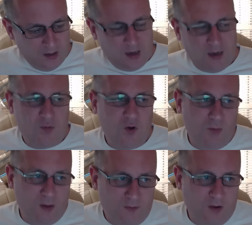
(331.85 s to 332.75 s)
And the
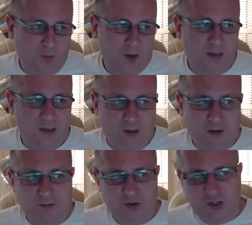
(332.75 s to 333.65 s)
problem in the Philippines,
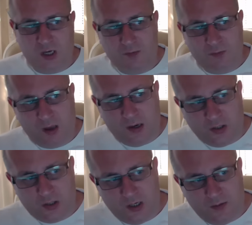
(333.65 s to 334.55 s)
life is cheap,
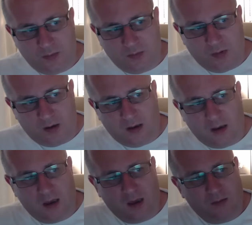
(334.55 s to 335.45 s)
money's cheap.
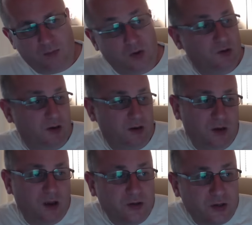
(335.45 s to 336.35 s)
Um, sorry,
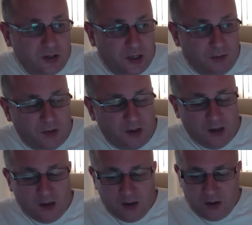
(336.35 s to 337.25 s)
guns are cheap.
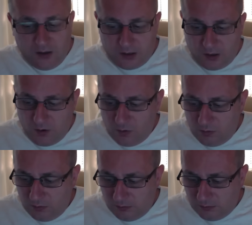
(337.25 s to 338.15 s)
So